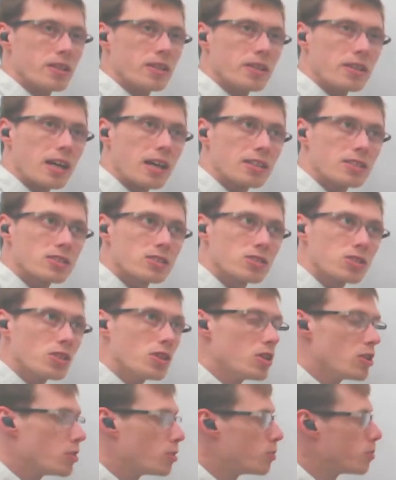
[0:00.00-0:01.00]
that
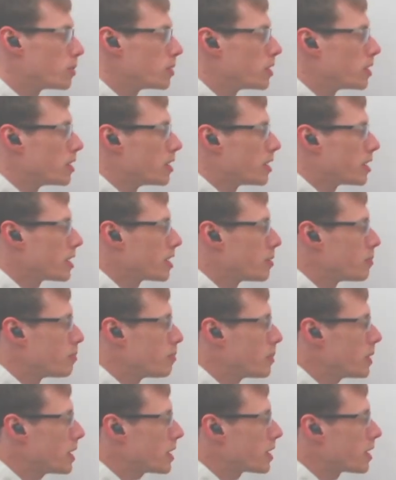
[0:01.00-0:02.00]
slope can
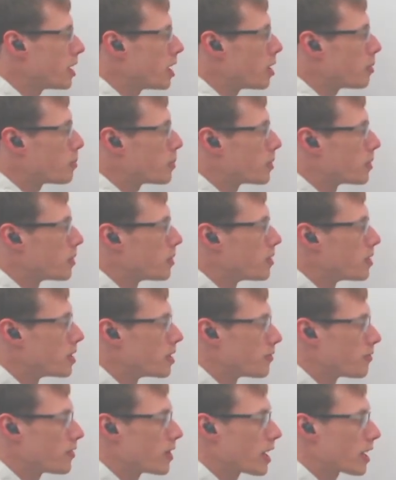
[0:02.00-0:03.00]
pick up the
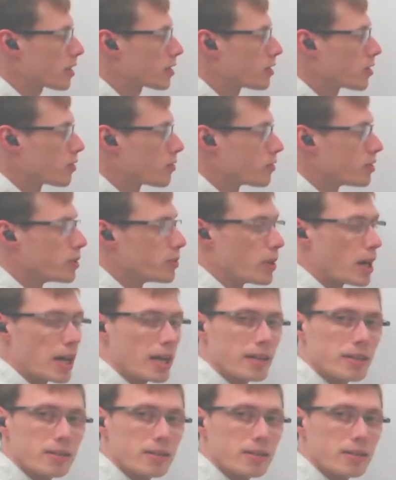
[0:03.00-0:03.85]
effect through A,